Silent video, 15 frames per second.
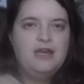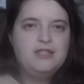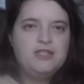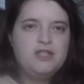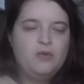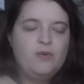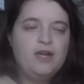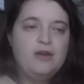And
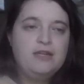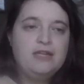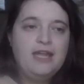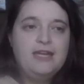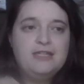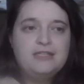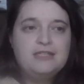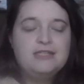so what I'd
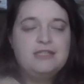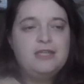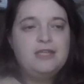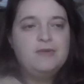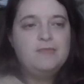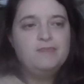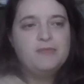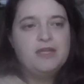like to
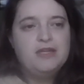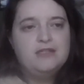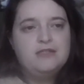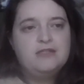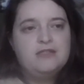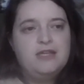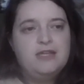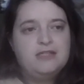see
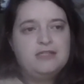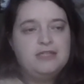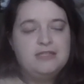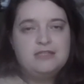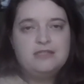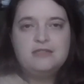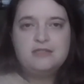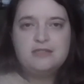is a
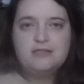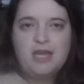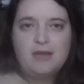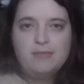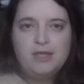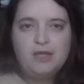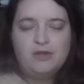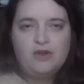citizens
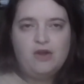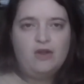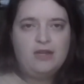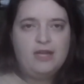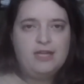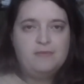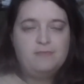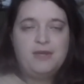assembly on an
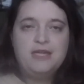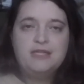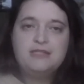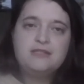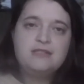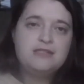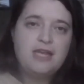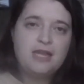all-island
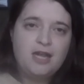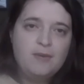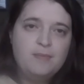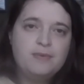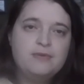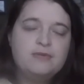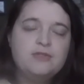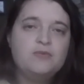basis set
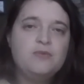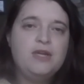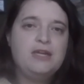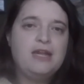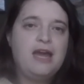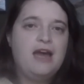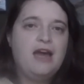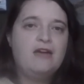up so we
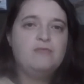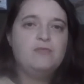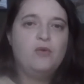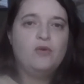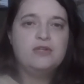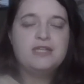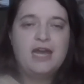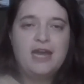can have
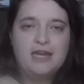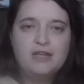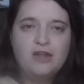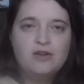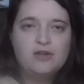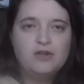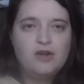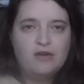more
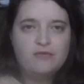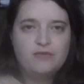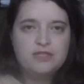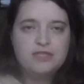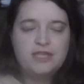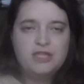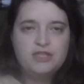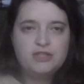dialogue and
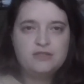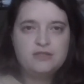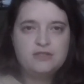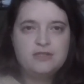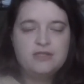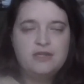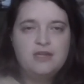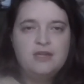
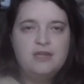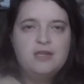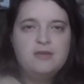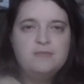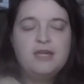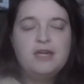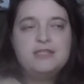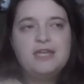conversations.
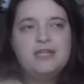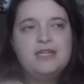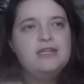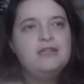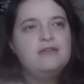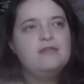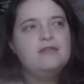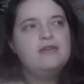Because
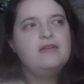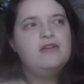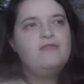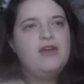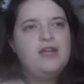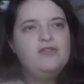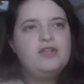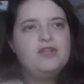any
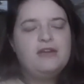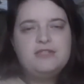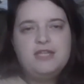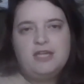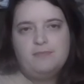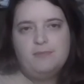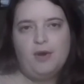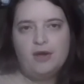event that I've
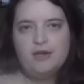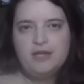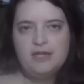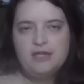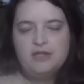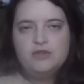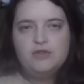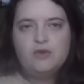taken part
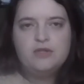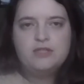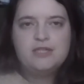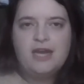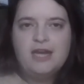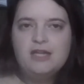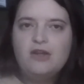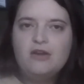in or
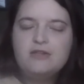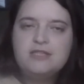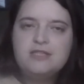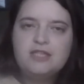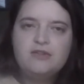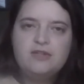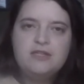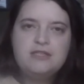dialogue
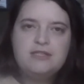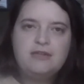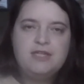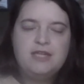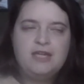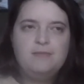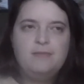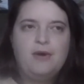series, I've
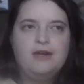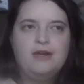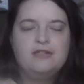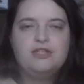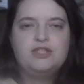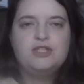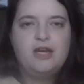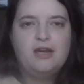taken part
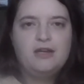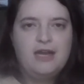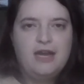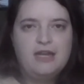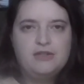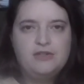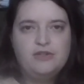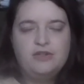in the Shared
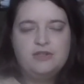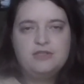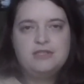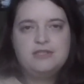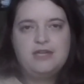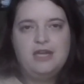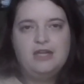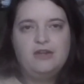Island
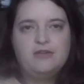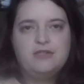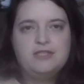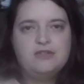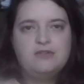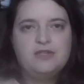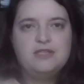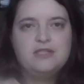Units dialogue
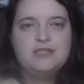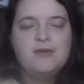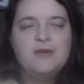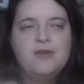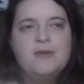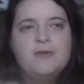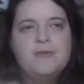series,